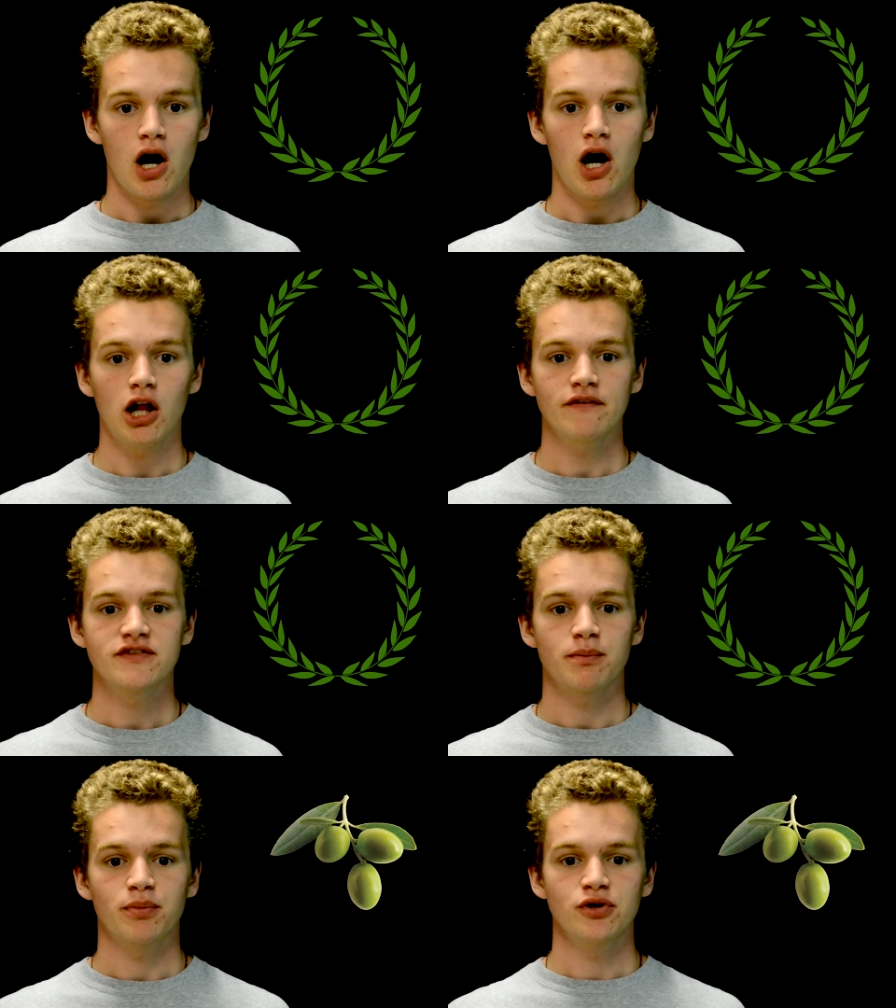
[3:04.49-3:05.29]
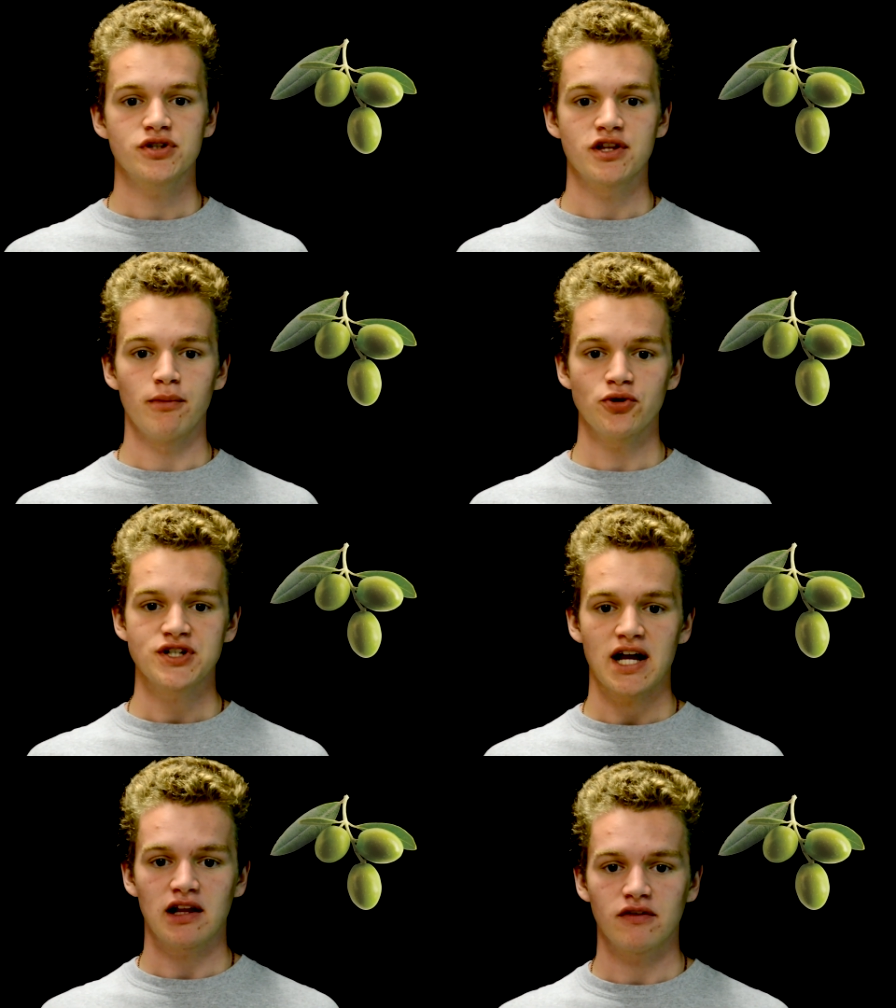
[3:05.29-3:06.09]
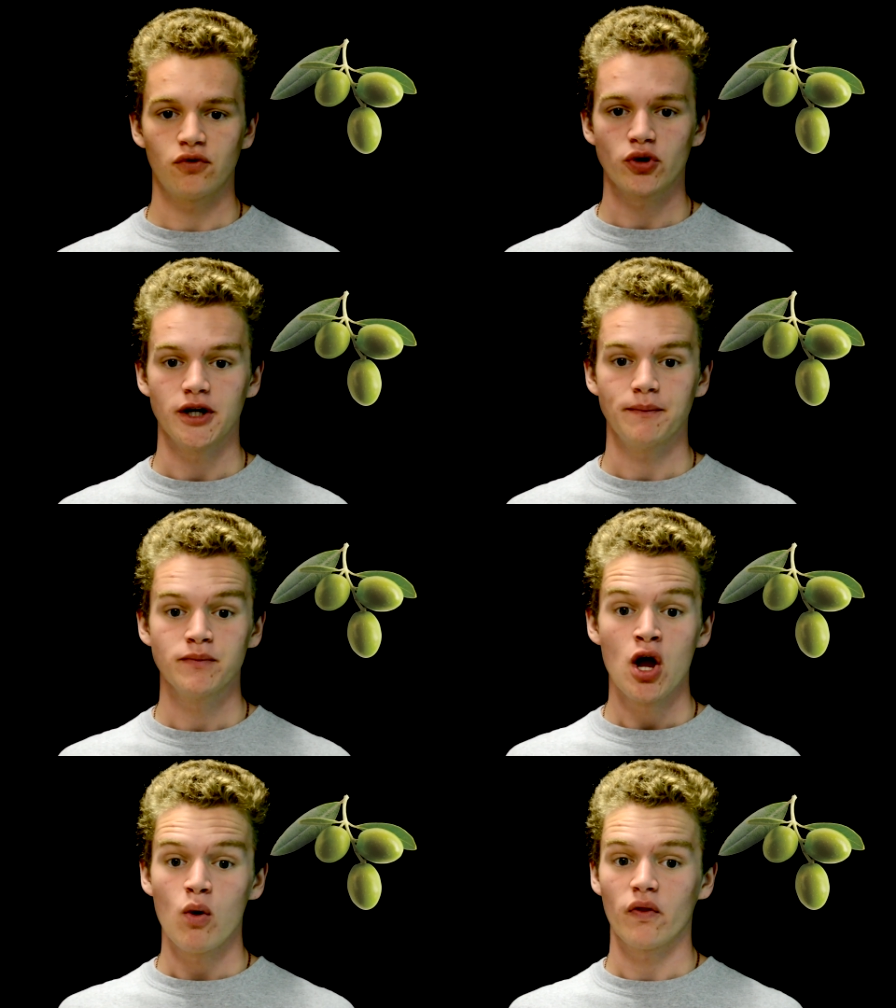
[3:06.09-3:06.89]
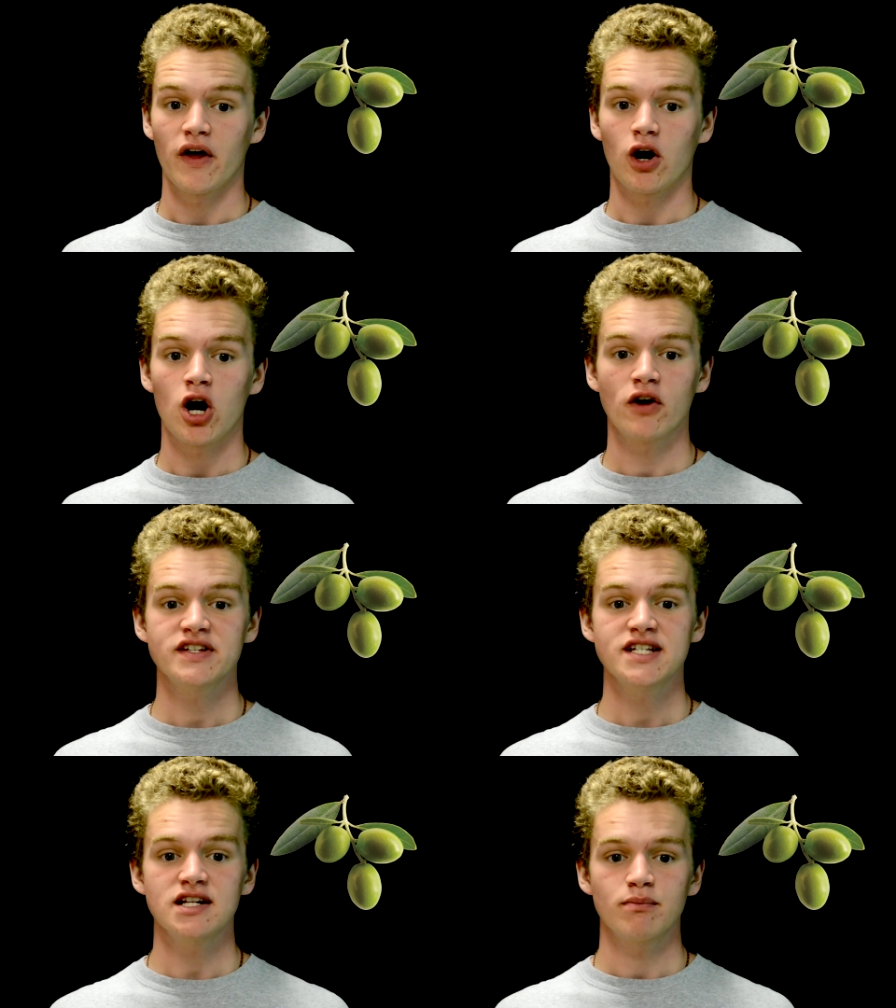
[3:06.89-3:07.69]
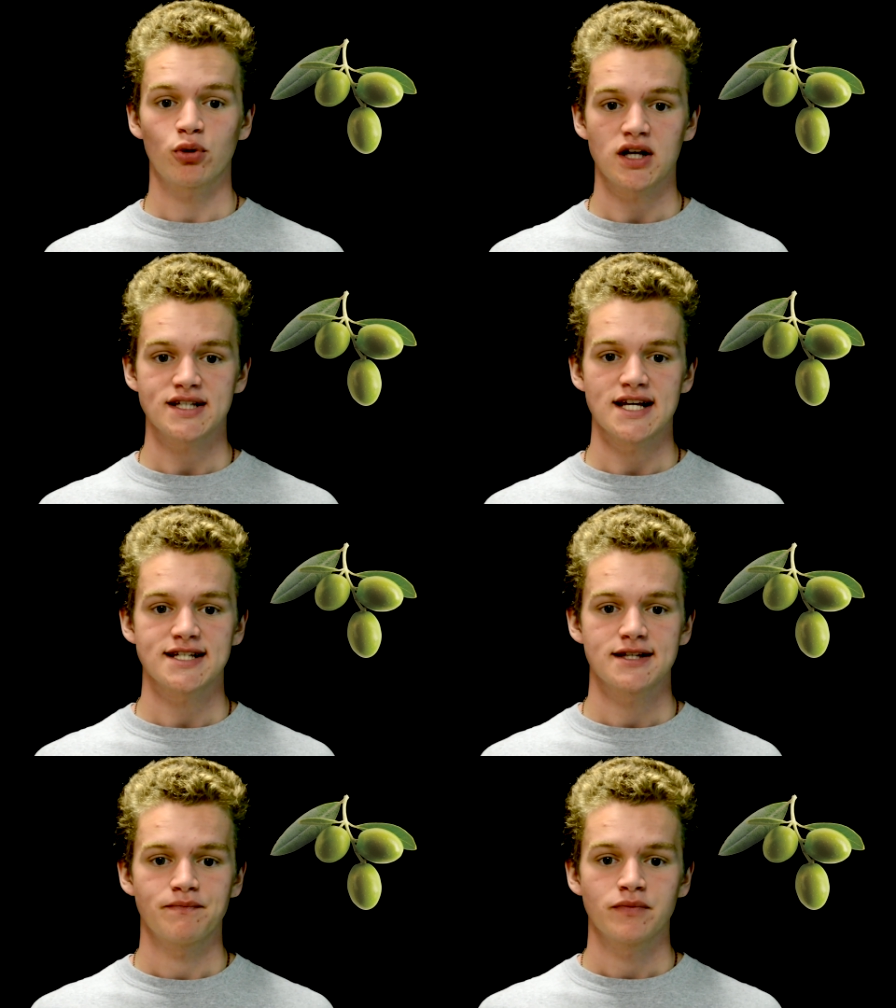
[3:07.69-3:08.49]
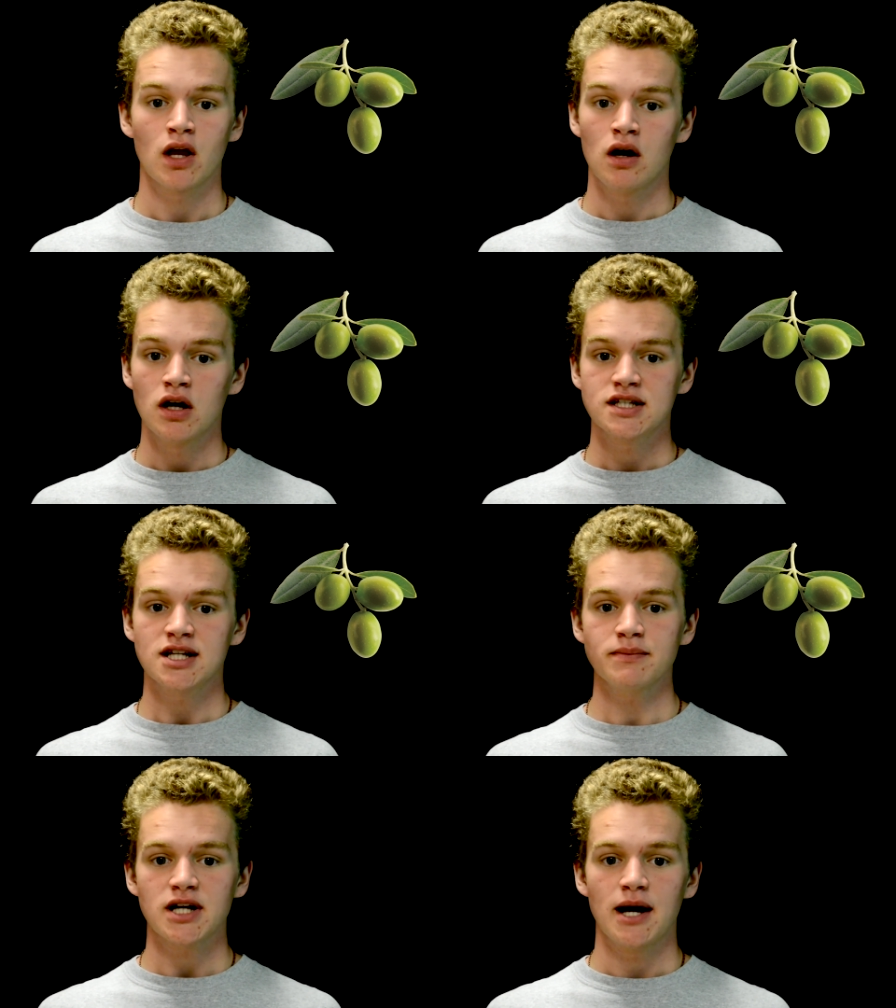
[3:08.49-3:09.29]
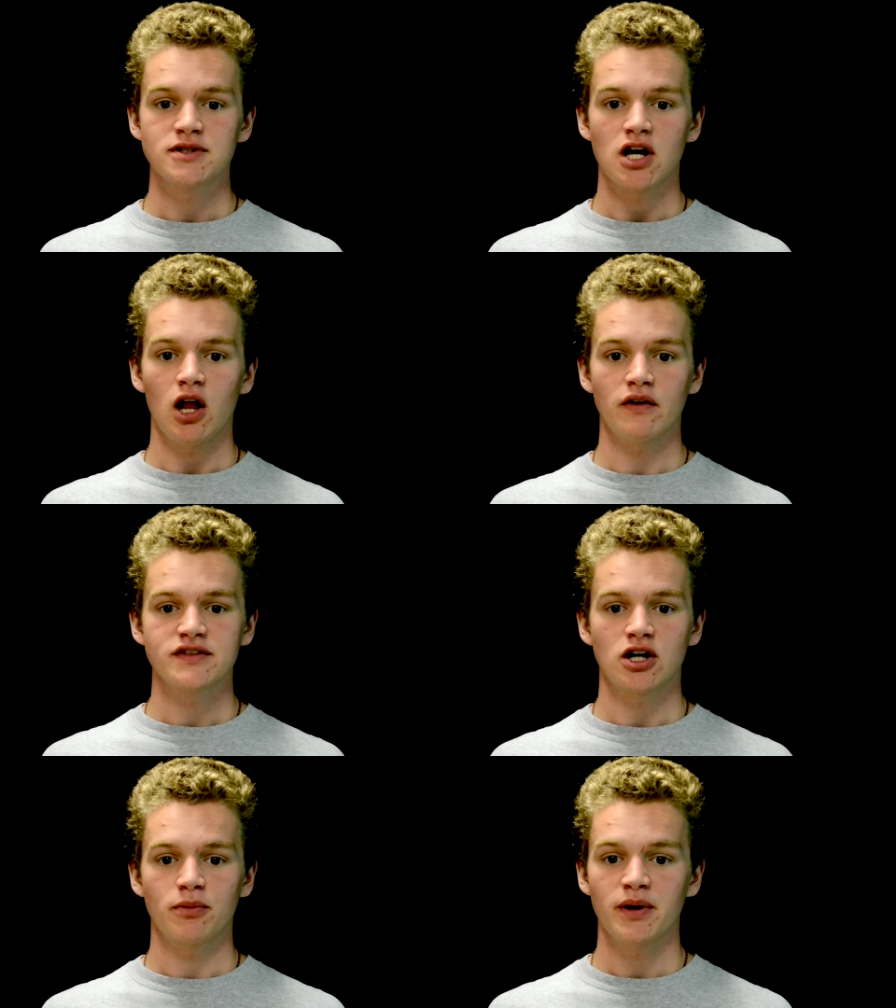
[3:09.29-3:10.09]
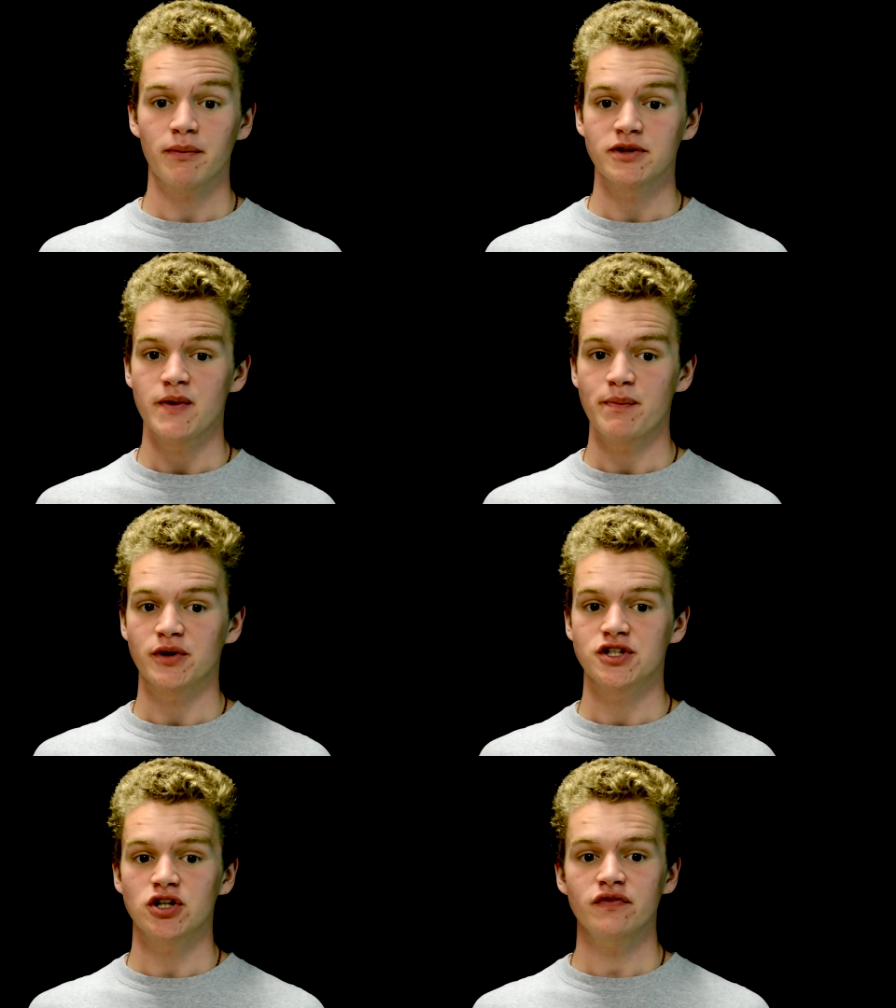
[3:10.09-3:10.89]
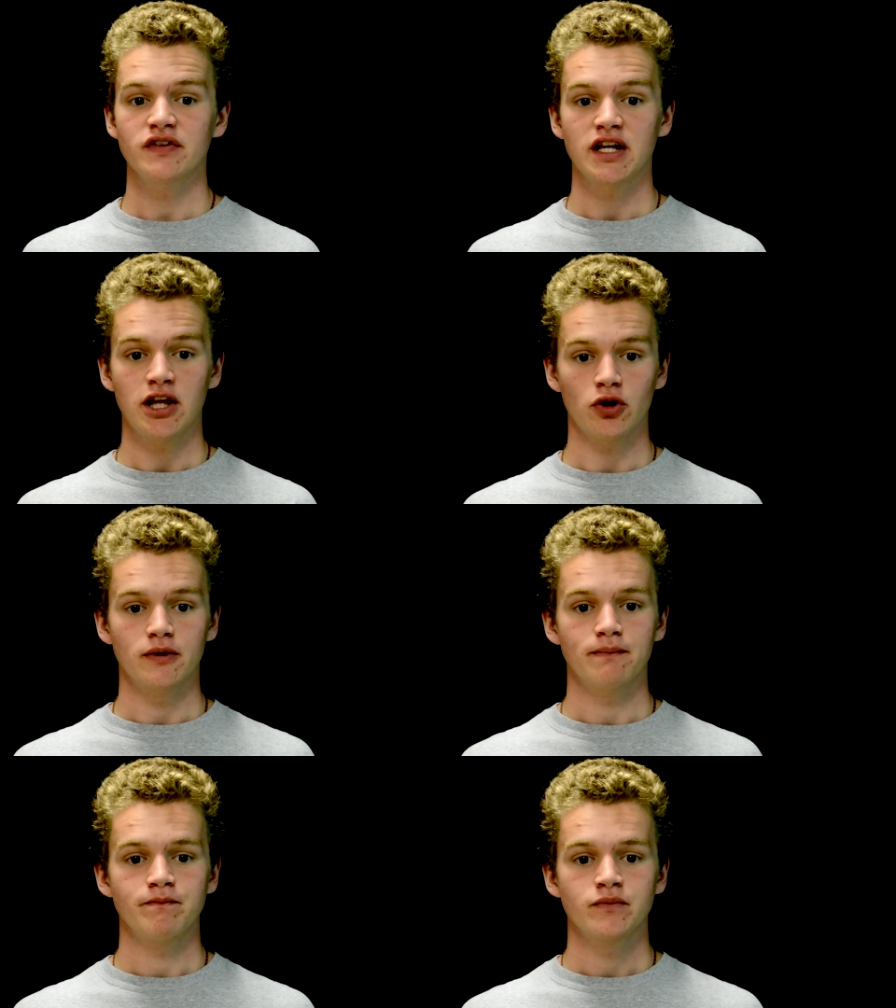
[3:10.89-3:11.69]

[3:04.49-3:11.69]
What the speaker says: Olives are produced the most in California, where they are harvested and processed. Sometimes, olives that are picked must be preserved and cured.